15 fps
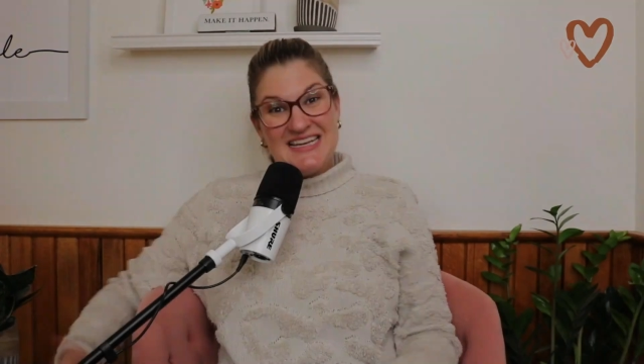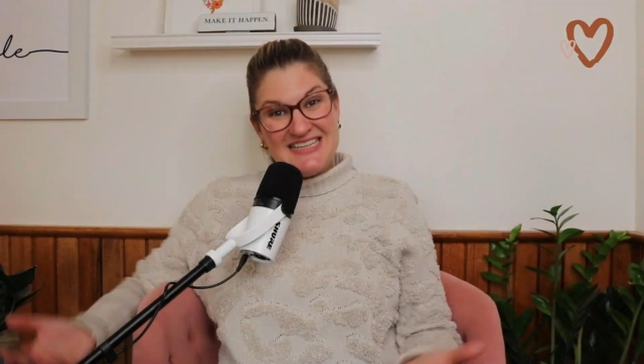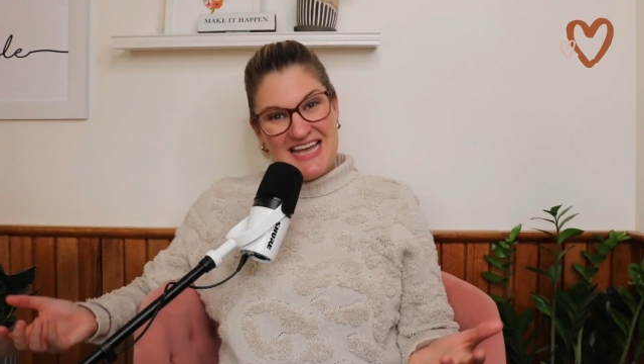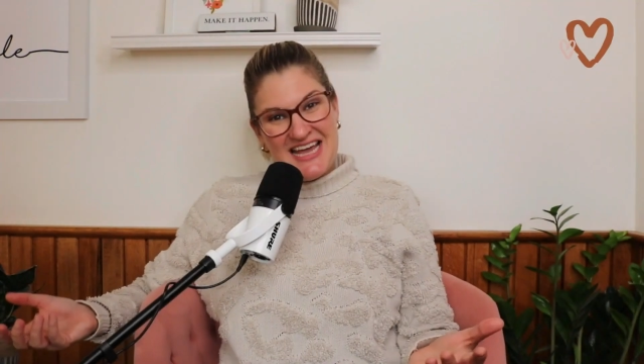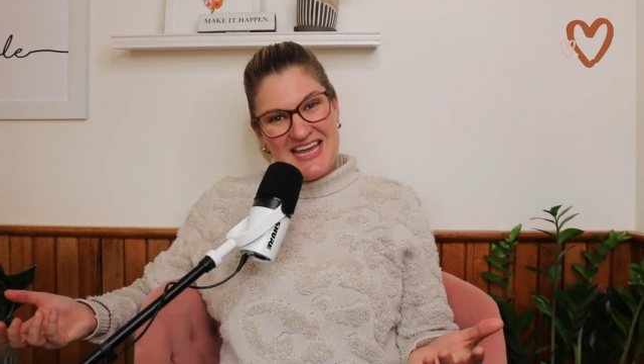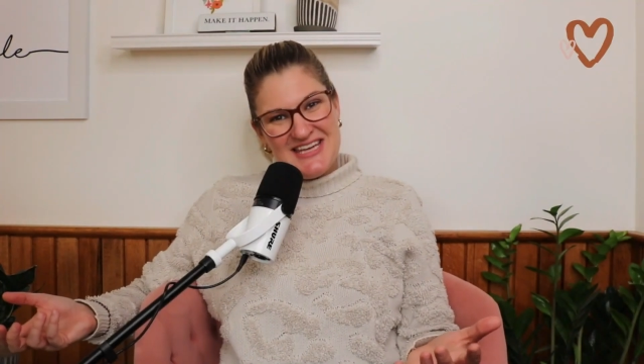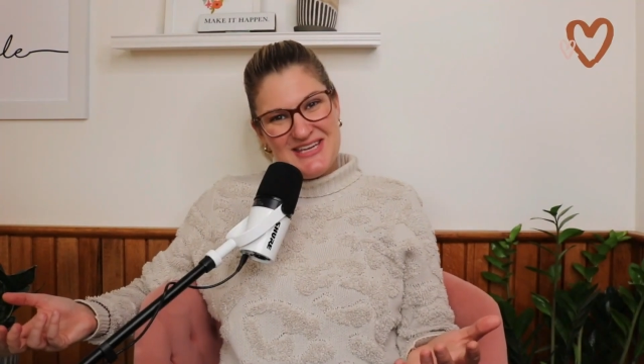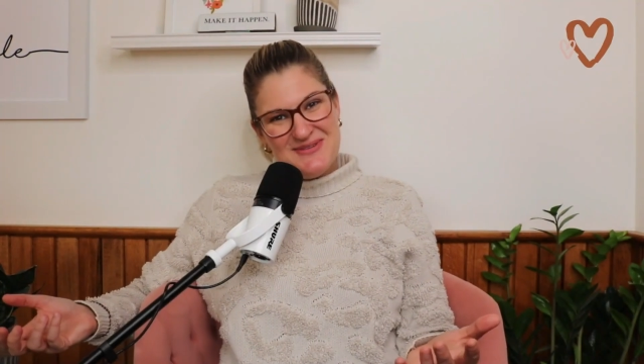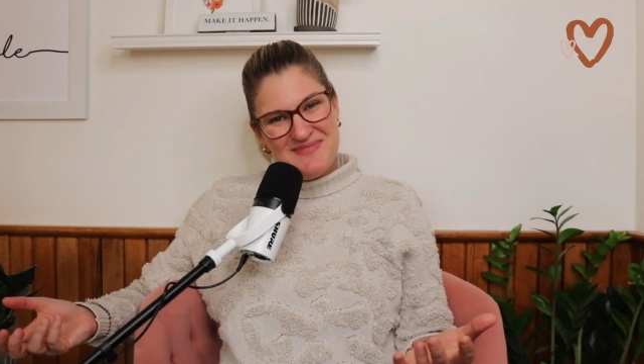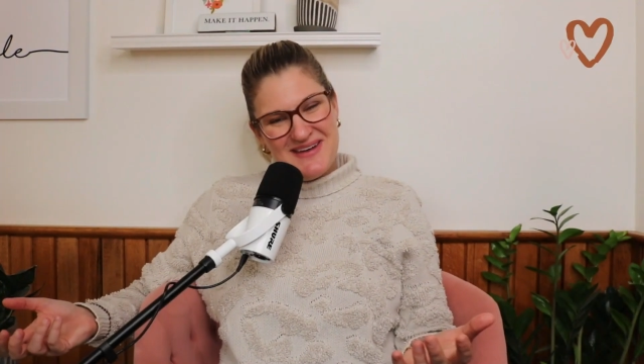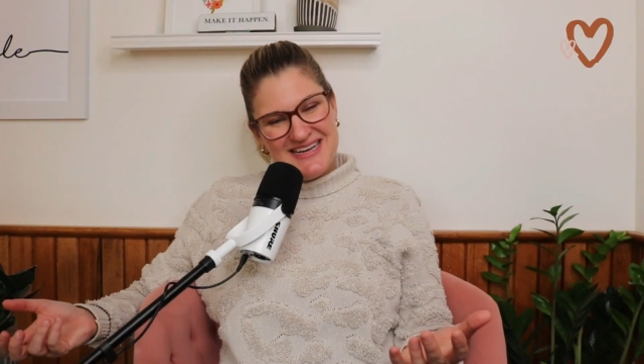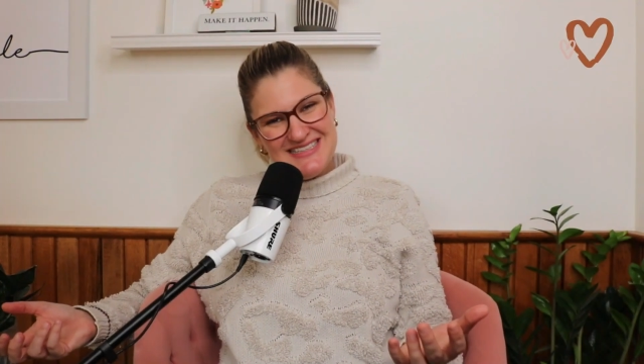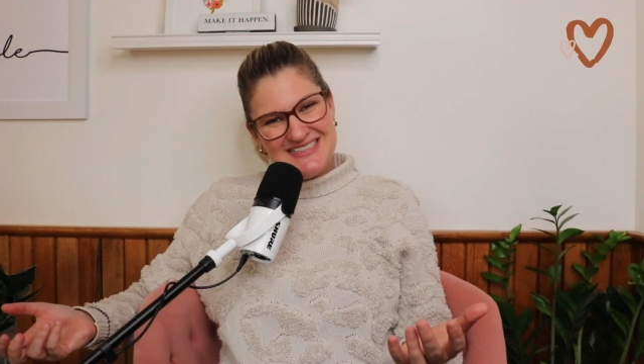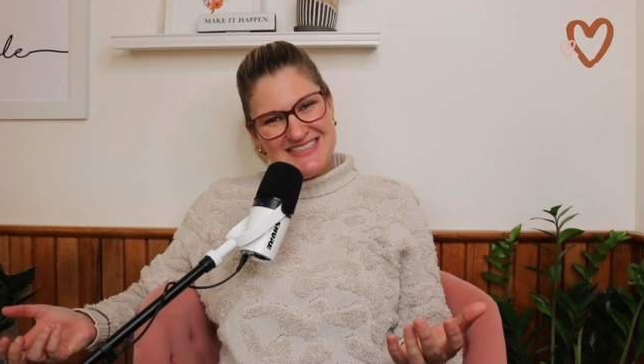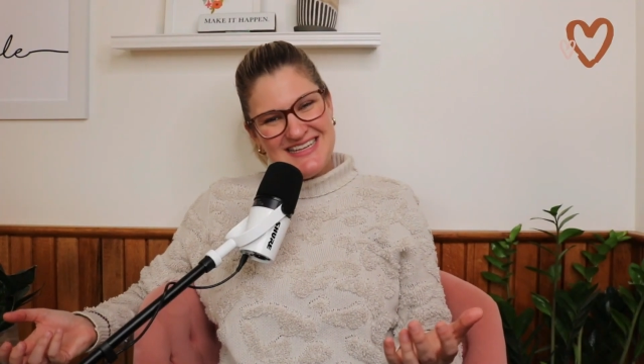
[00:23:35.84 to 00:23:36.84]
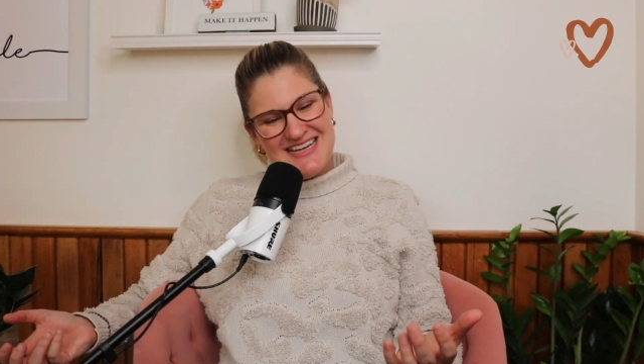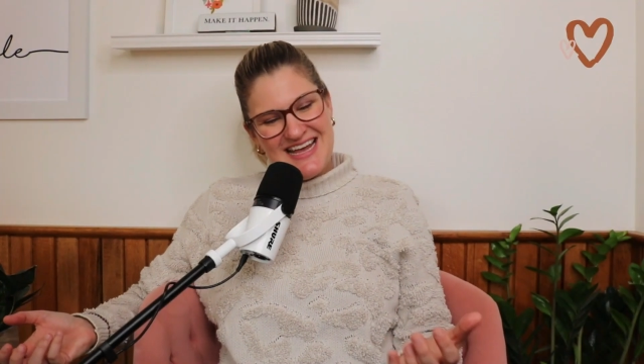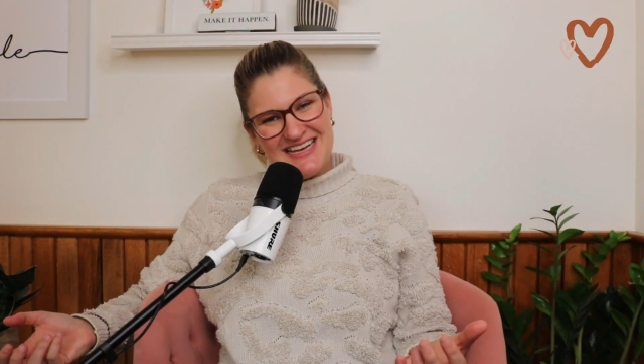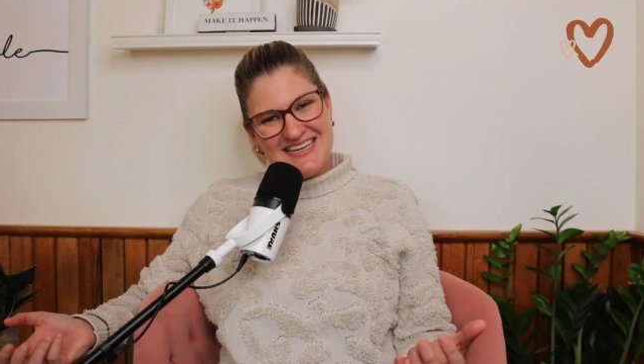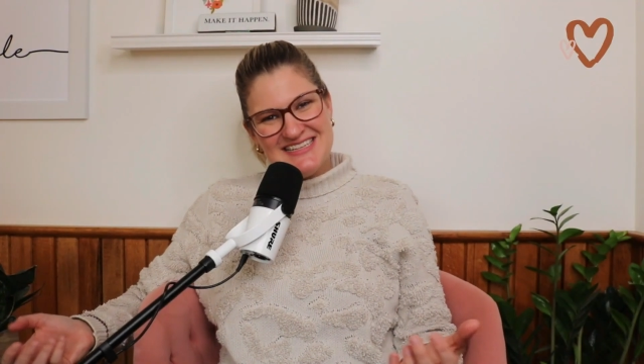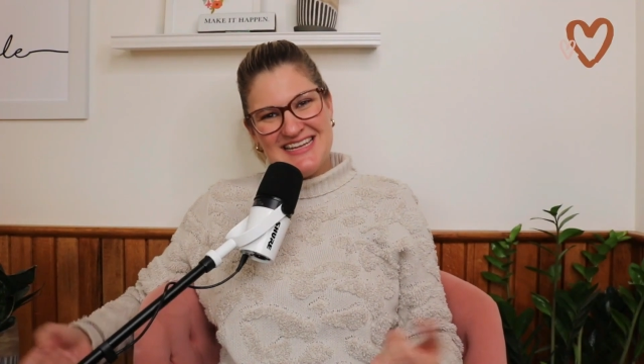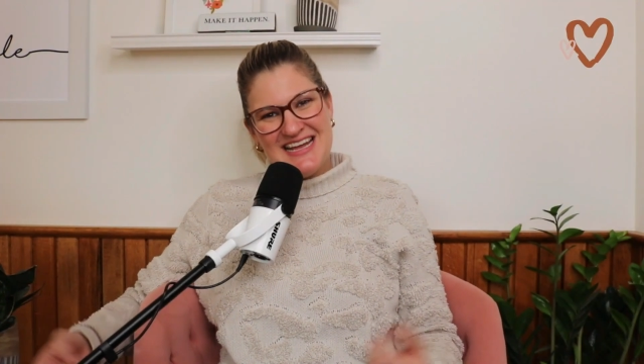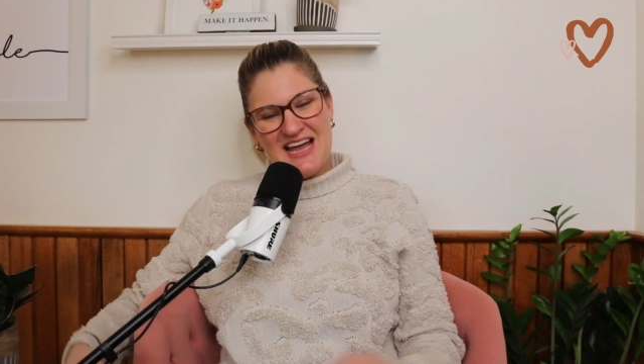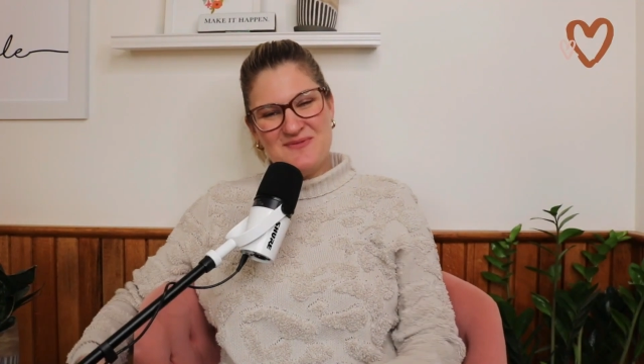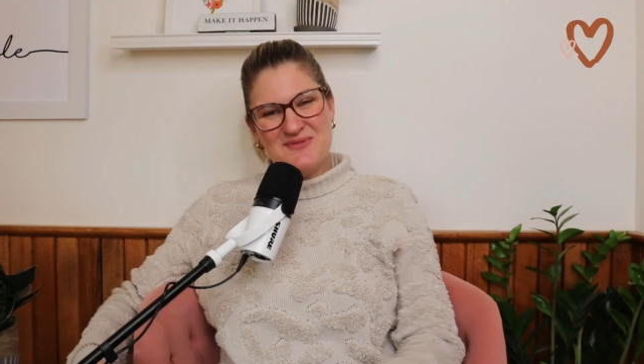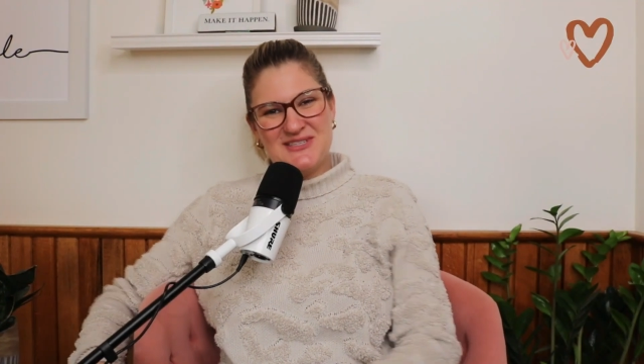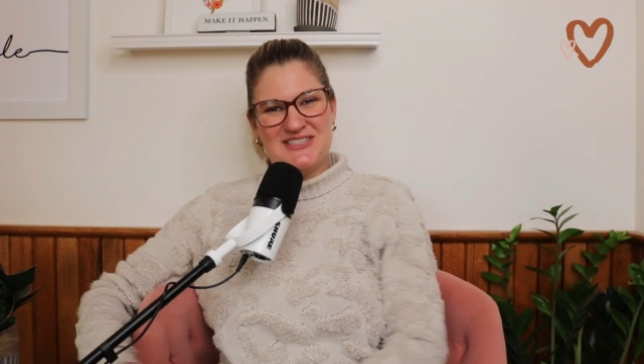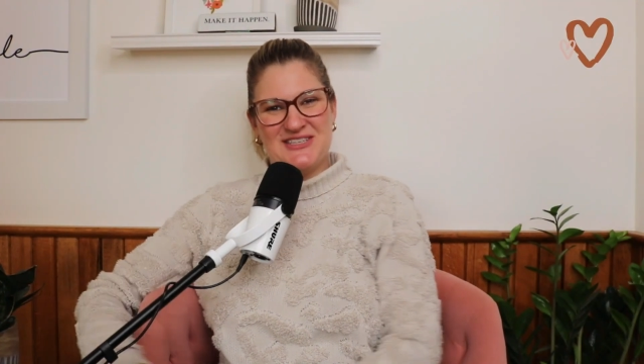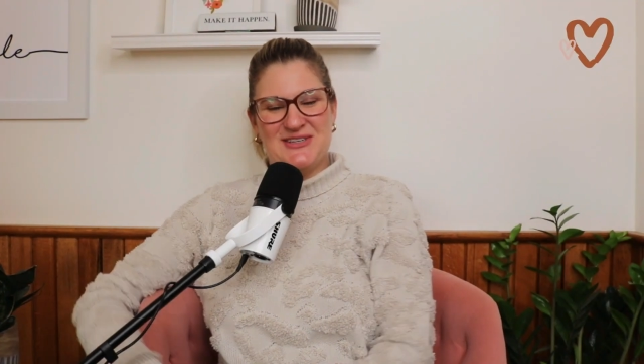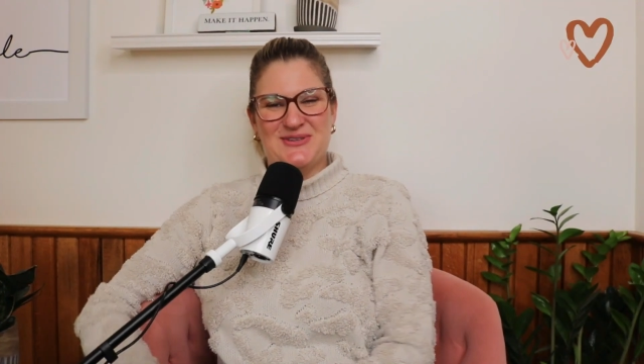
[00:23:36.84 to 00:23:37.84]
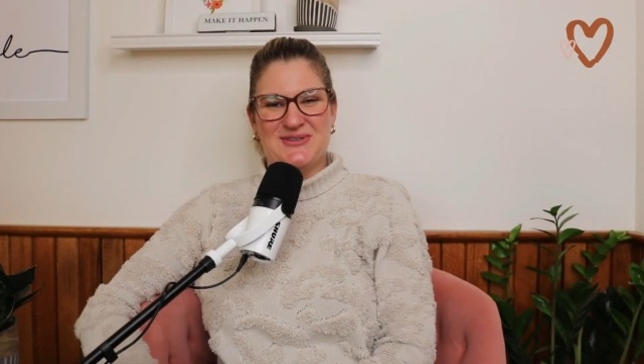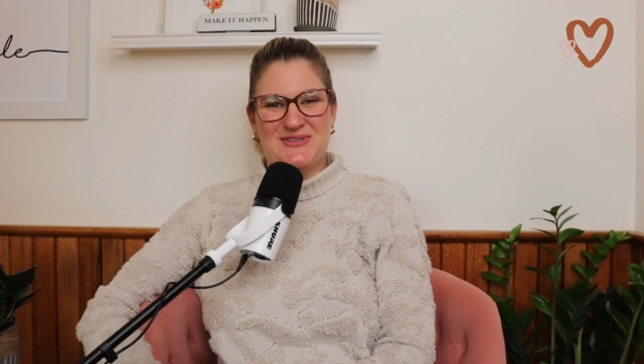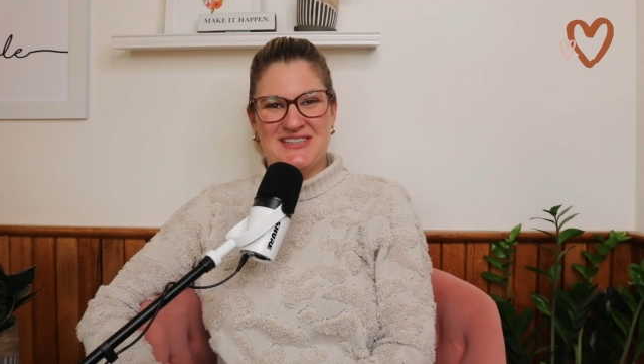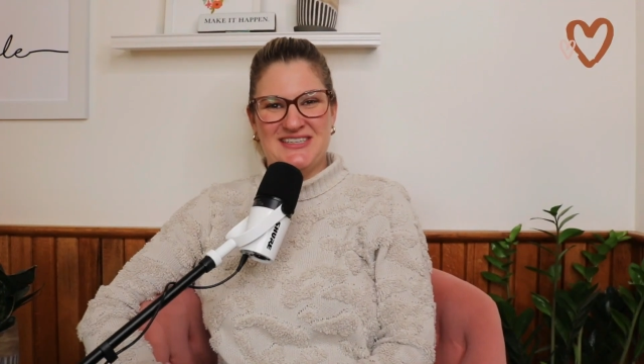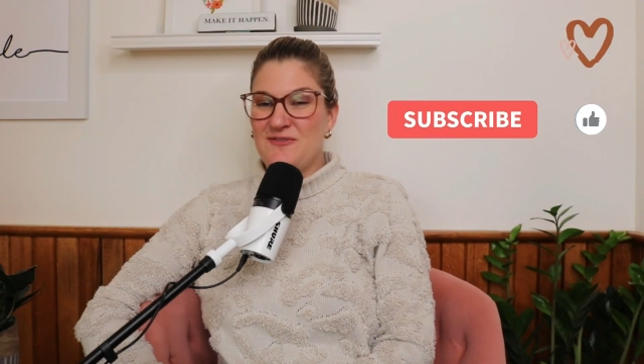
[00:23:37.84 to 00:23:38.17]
Yay, you made it to the end of the episode.